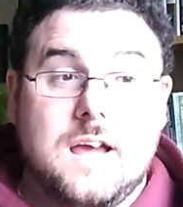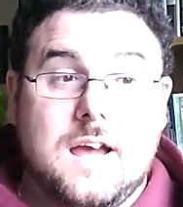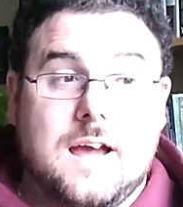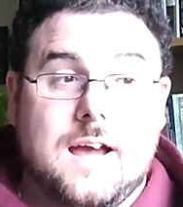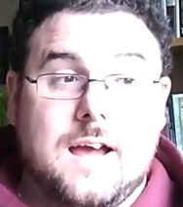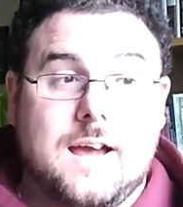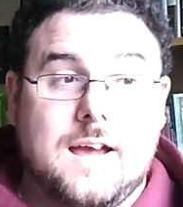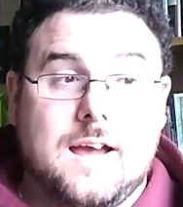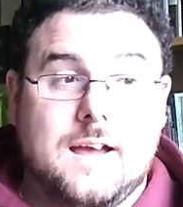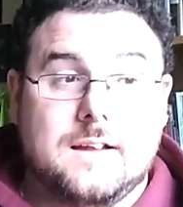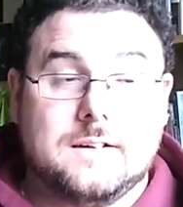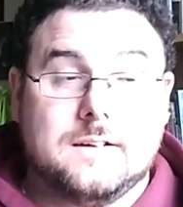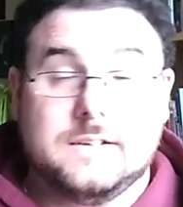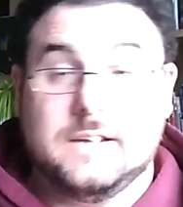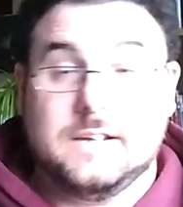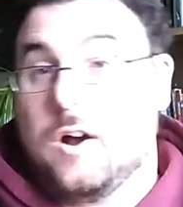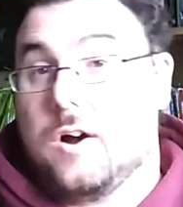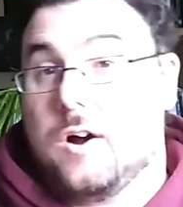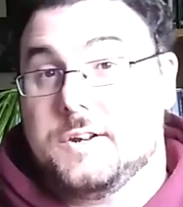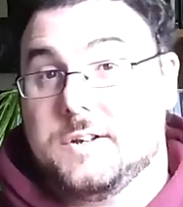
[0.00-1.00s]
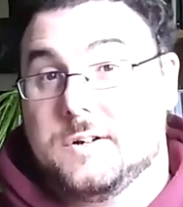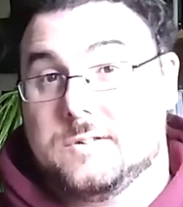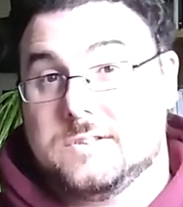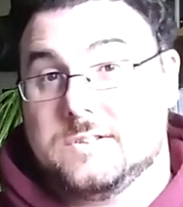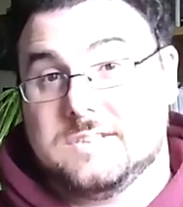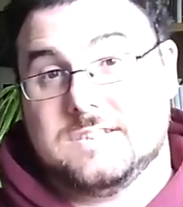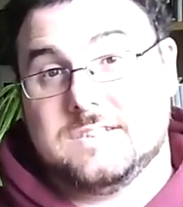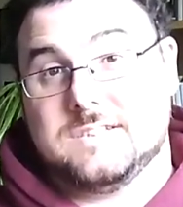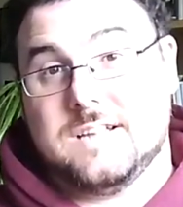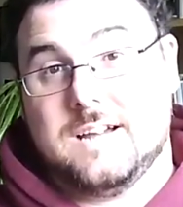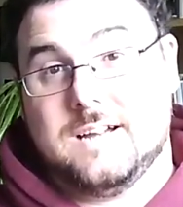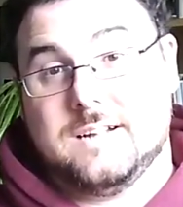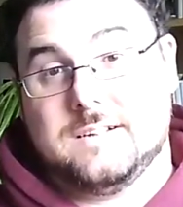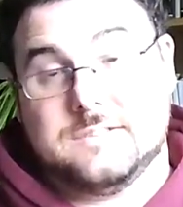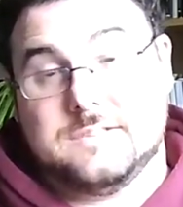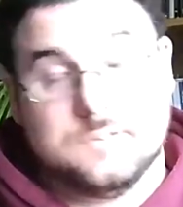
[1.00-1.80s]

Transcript: and the audios, as I said.